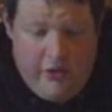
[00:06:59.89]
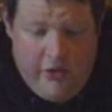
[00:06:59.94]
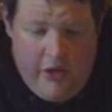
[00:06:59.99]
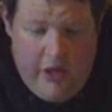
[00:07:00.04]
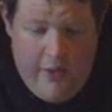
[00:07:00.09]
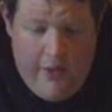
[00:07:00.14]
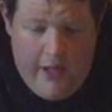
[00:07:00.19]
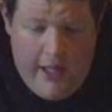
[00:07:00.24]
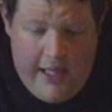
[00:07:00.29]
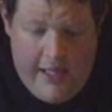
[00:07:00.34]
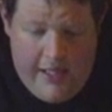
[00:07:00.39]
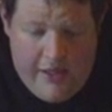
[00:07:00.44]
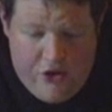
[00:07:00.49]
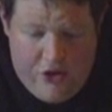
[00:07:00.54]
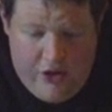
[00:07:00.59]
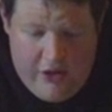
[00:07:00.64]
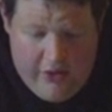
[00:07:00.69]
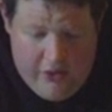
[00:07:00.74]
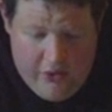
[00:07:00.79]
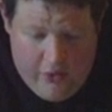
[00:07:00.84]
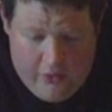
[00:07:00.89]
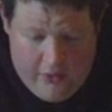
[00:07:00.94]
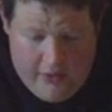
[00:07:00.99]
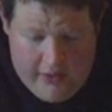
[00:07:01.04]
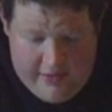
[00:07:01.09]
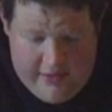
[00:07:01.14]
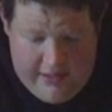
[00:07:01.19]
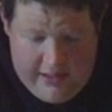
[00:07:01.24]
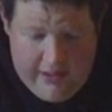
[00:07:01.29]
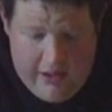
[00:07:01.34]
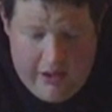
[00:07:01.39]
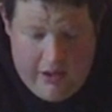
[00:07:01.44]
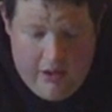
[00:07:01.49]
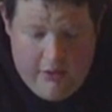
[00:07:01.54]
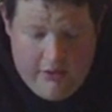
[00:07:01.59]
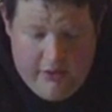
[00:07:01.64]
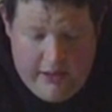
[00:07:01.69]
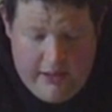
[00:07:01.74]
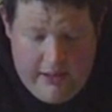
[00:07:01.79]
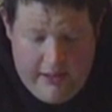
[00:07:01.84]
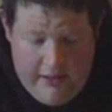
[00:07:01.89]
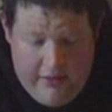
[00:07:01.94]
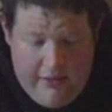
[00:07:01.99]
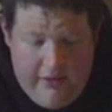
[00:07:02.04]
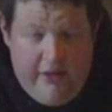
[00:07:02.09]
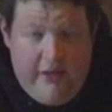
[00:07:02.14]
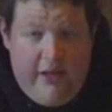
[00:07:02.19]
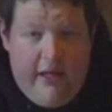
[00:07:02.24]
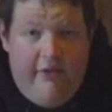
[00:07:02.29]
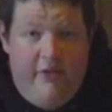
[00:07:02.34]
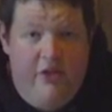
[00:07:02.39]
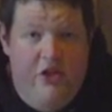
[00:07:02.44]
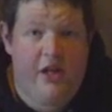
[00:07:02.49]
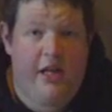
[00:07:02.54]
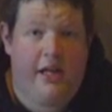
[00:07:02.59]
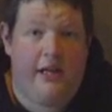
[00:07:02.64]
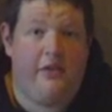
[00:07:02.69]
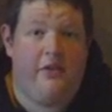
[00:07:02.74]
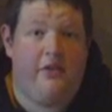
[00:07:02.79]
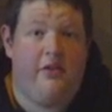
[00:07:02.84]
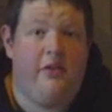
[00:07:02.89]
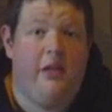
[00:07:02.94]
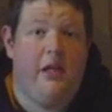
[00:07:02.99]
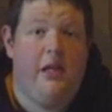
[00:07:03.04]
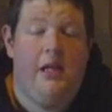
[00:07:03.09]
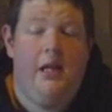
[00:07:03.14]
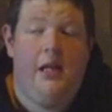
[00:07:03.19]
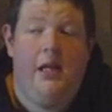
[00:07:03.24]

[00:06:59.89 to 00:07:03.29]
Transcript: You know, I actually thought that Dan Hardy did have a chance.